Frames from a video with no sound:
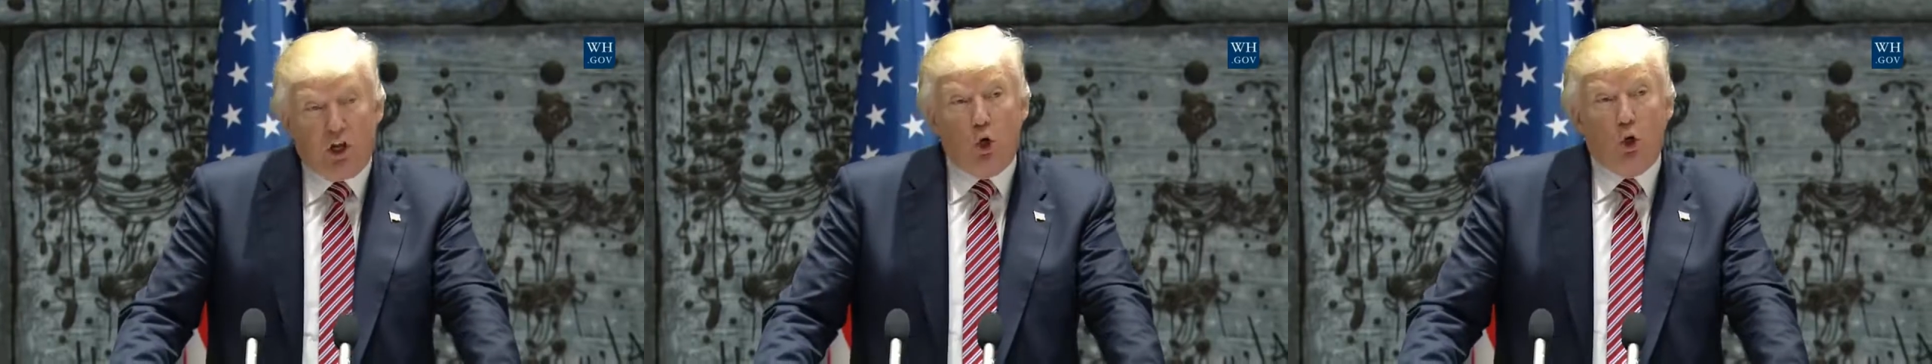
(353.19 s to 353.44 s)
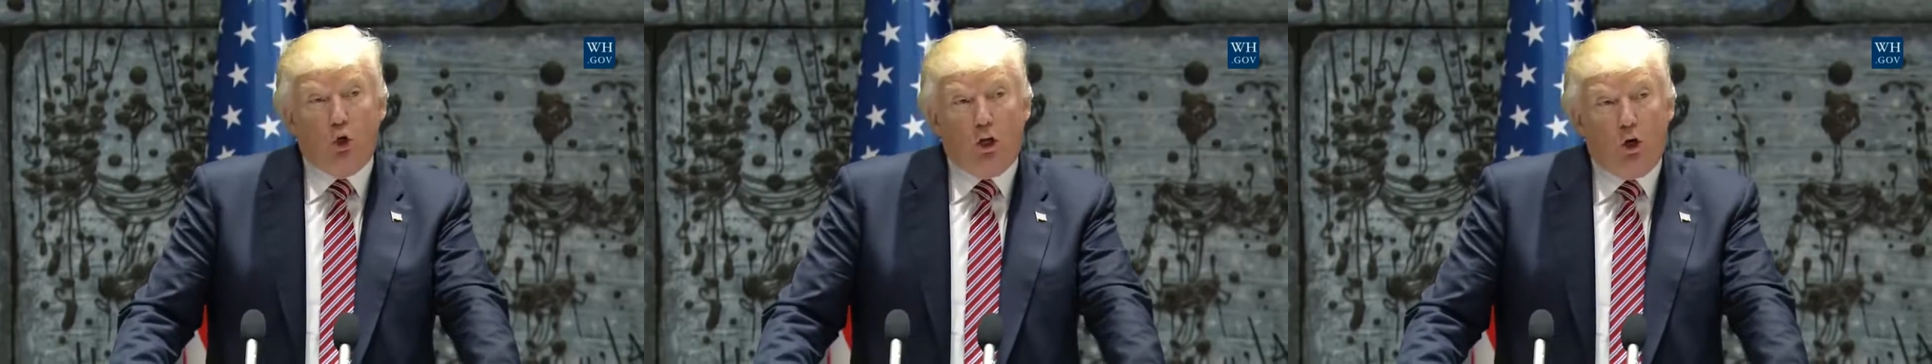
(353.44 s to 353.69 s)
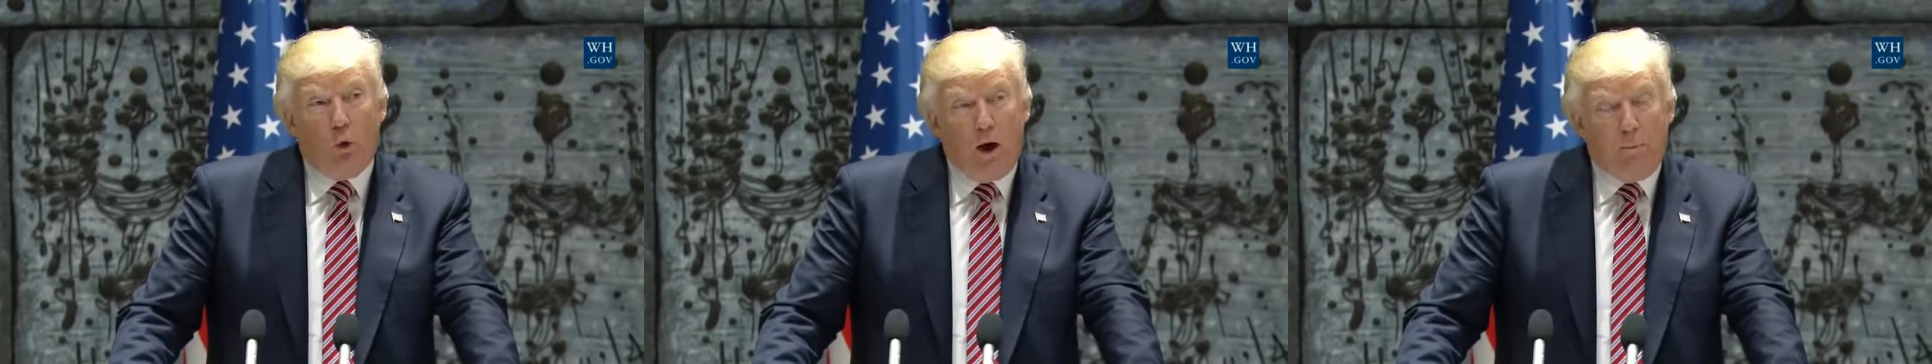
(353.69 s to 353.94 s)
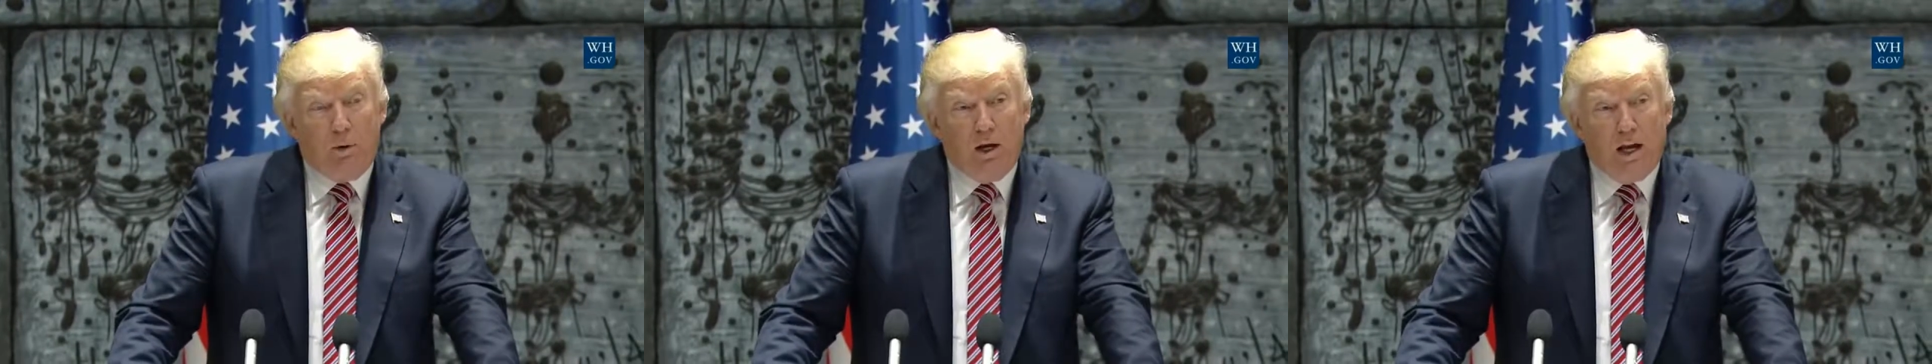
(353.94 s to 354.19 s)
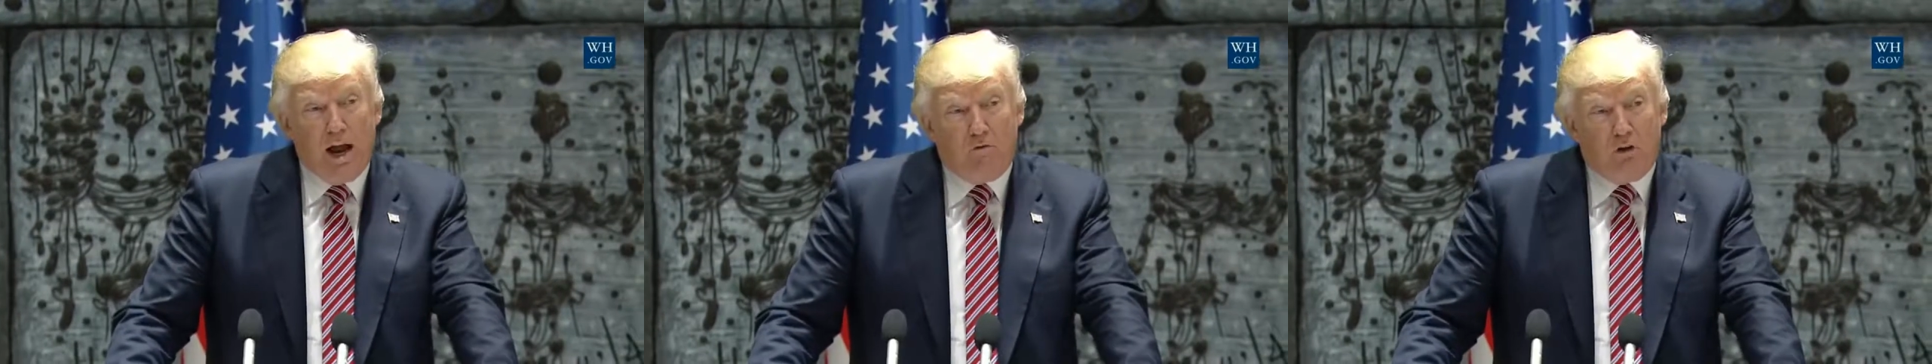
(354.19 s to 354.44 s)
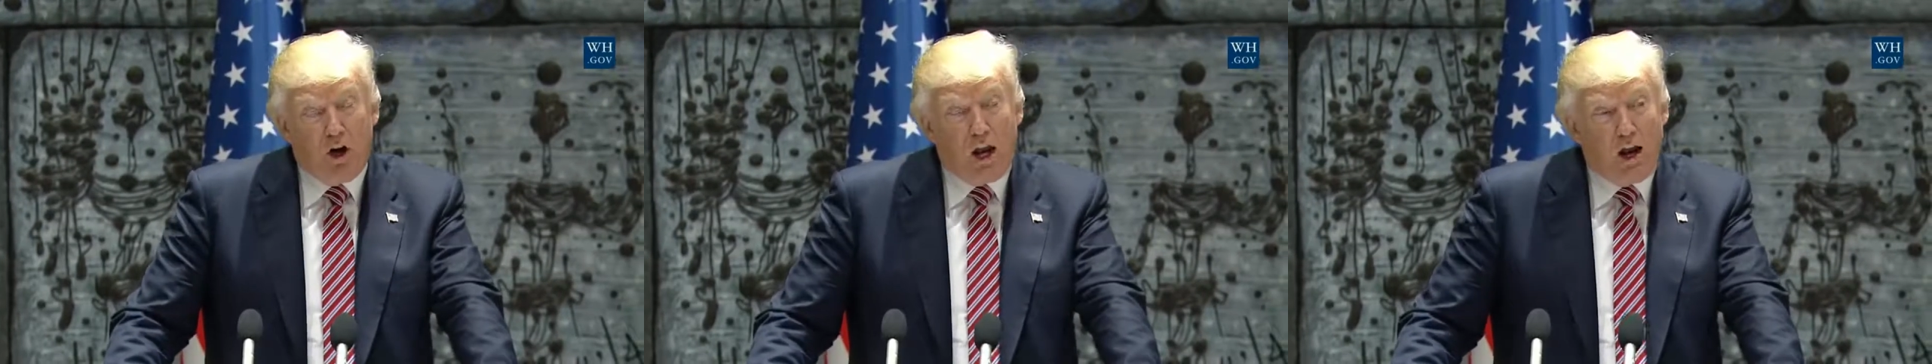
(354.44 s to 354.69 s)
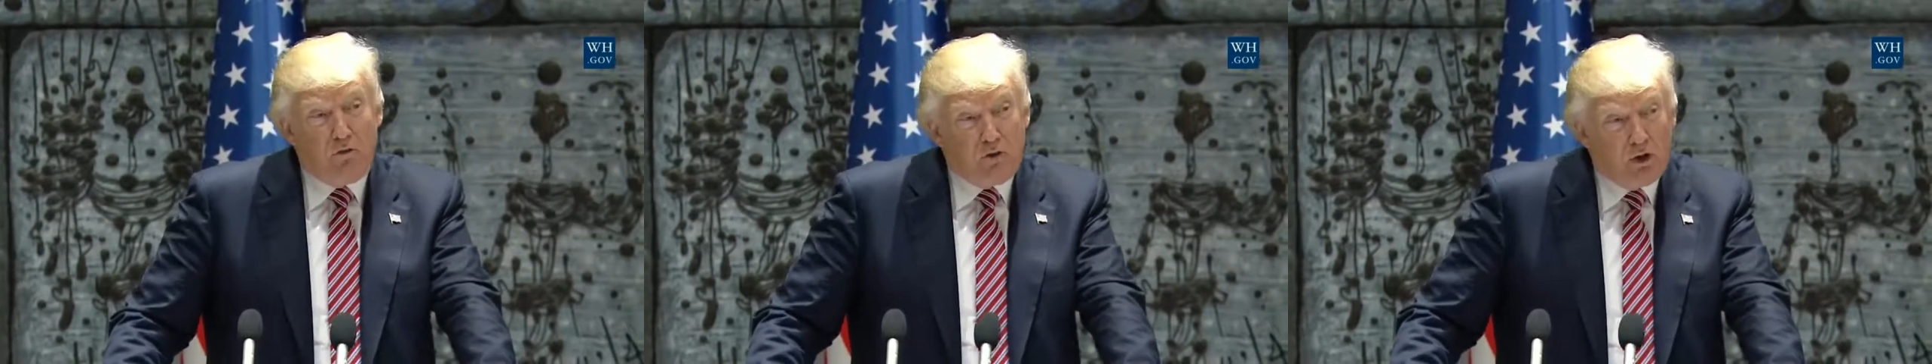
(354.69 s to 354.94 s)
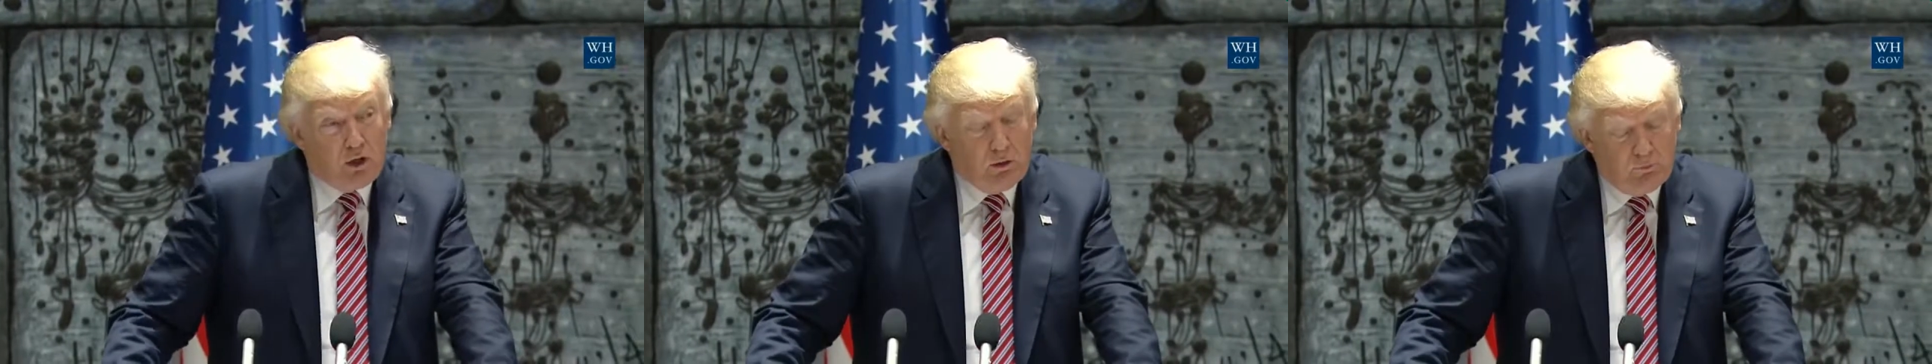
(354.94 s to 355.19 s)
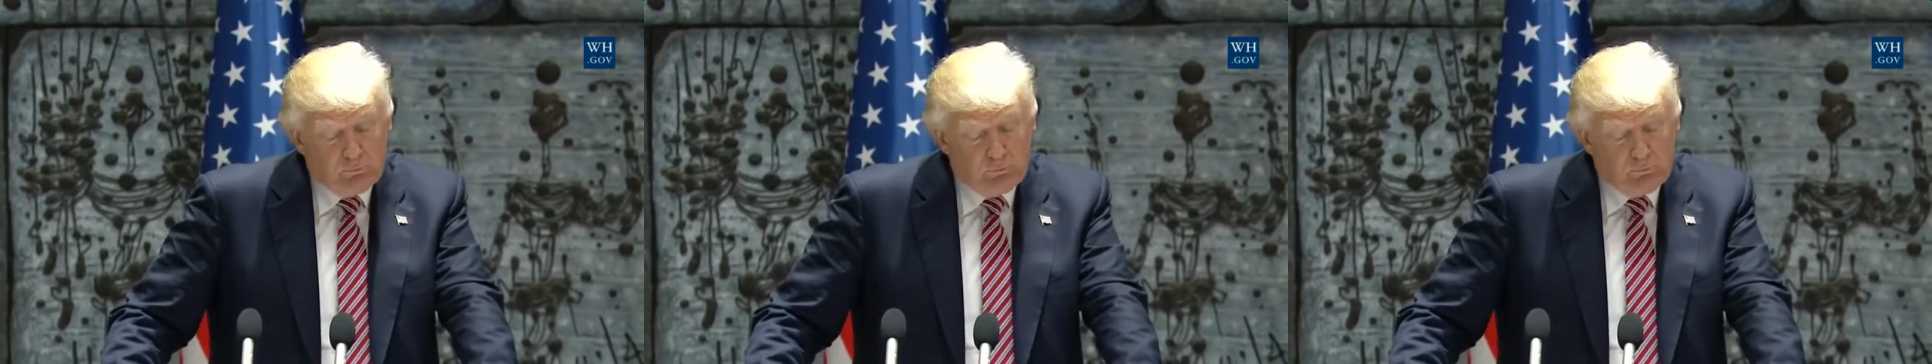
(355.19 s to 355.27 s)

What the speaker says: a nuclear weapon, never, ever,